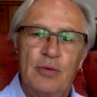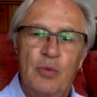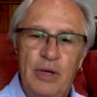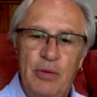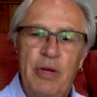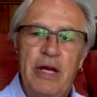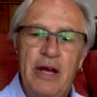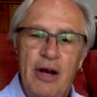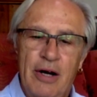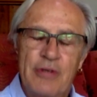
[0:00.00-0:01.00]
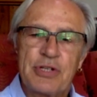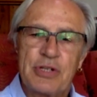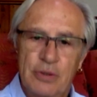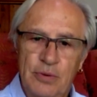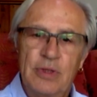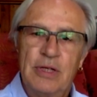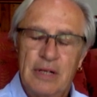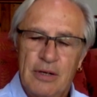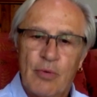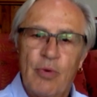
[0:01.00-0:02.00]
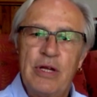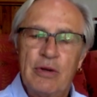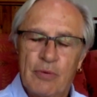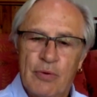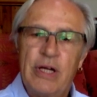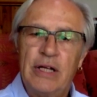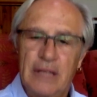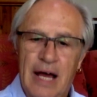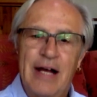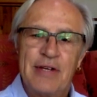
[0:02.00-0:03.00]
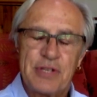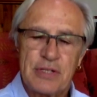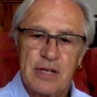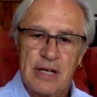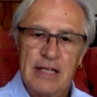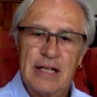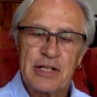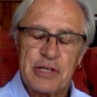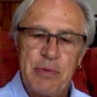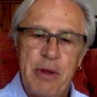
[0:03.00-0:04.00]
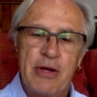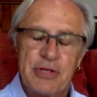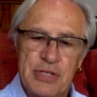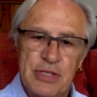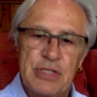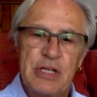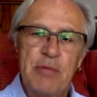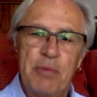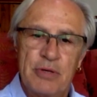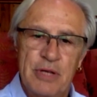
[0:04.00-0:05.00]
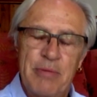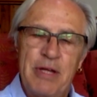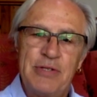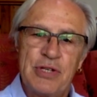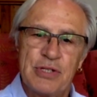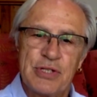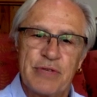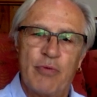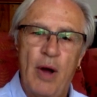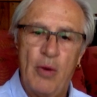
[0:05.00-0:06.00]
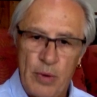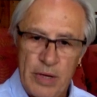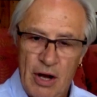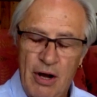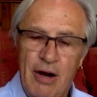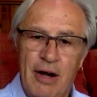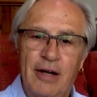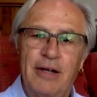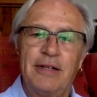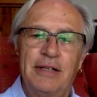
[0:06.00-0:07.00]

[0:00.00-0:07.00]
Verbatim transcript: when we also re- realize and experience these deeper dimensions of what we are.